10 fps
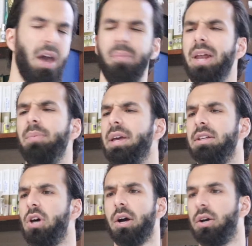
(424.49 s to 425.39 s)
I mean, anybody
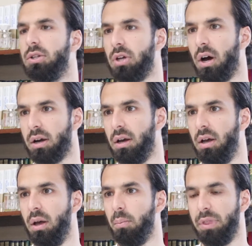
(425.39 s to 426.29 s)
can talk a good talk,
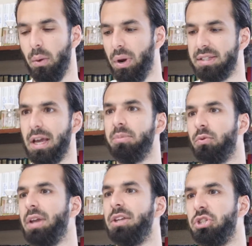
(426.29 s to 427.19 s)
but then when it's time to
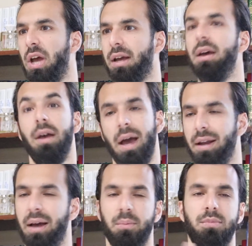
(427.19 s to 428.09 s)
write the check, and
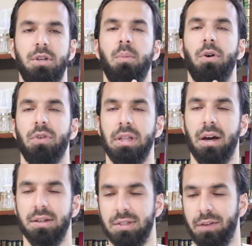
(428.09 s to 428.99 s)
to be perfectly
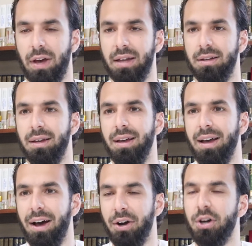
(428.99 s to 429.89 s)
honest, I've had
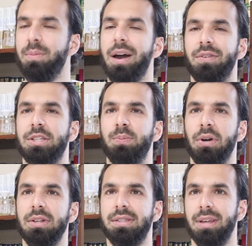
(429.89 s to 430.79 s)
a good amount of
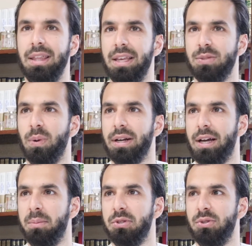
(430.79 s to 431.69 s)
experience in this when it
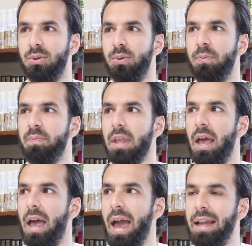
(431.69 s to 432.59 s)
comes to
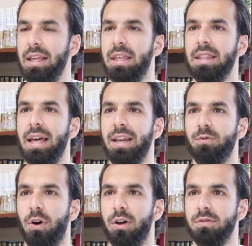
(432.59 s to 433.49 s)
anything that
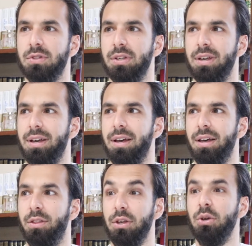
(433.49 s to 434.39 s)
involves
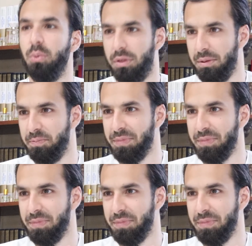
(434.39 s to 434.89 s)
the youth.